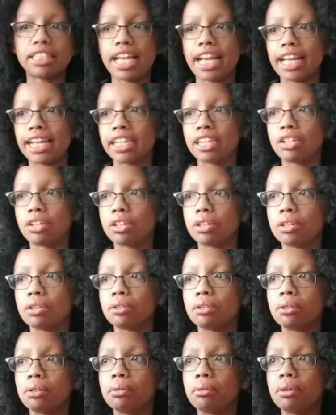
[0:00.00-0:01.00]

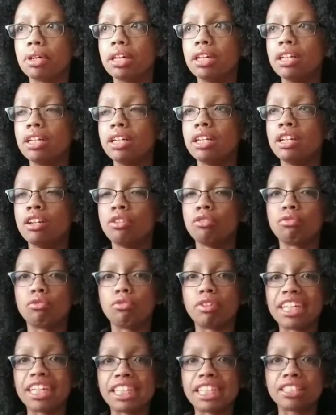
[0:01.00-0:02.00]
tango,
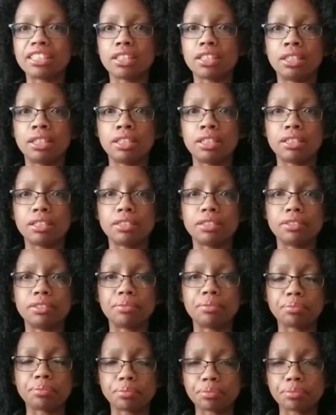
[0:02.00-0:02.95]
reggaeton.